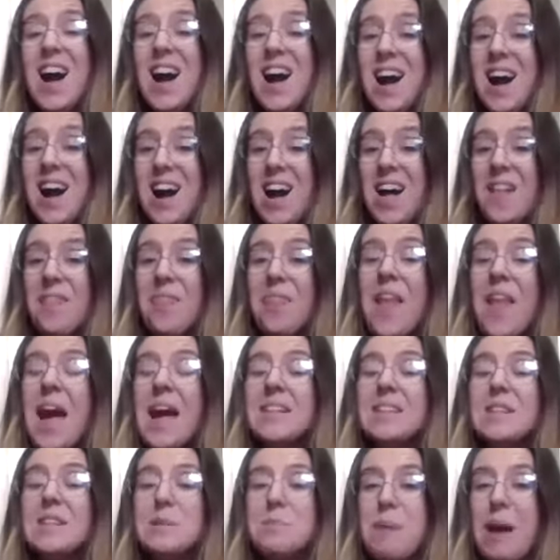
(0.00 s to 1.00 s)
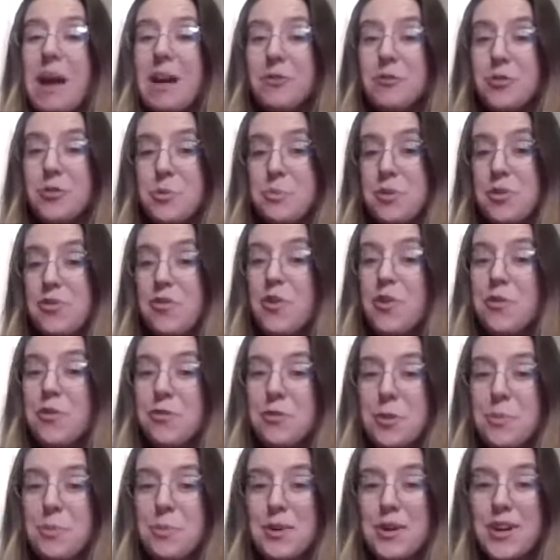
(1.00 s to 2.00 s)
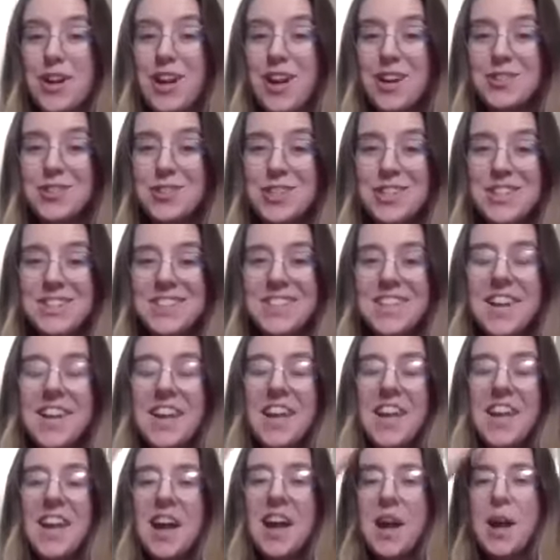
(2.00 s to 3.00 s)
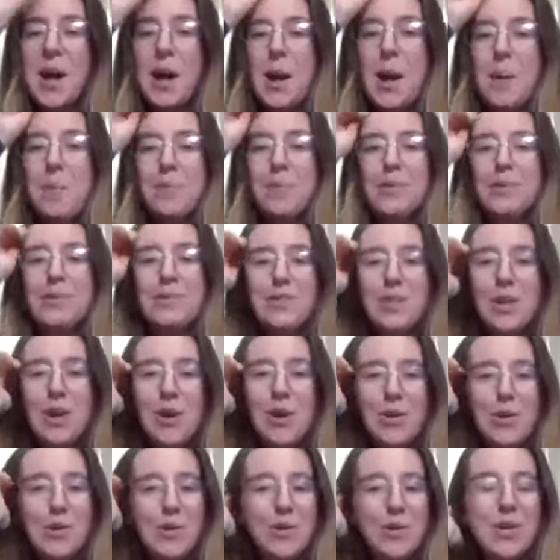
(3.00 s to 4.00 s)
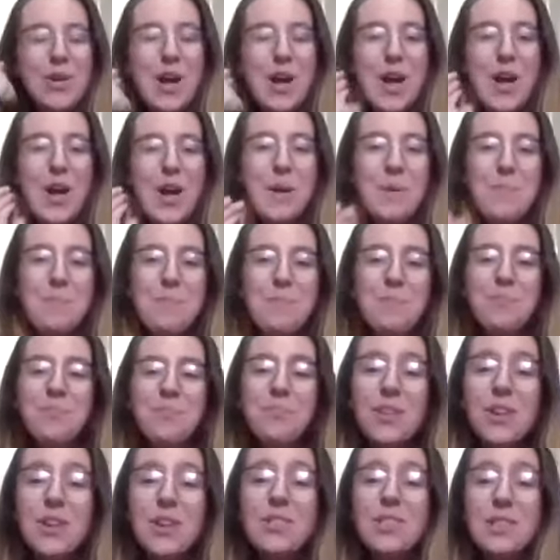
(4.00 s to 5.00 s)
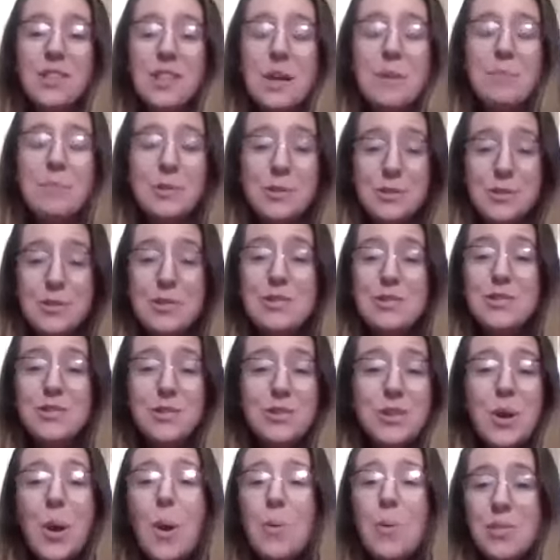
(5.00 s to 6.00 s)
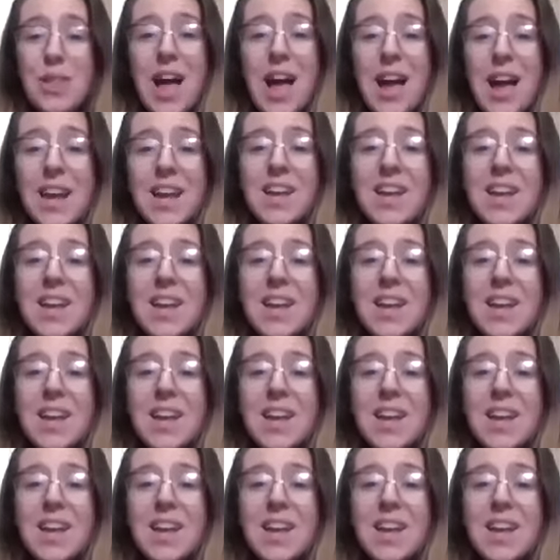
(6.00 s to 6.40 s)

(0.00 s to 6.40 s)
on that spectrum of overproduction. The diapers don't lie.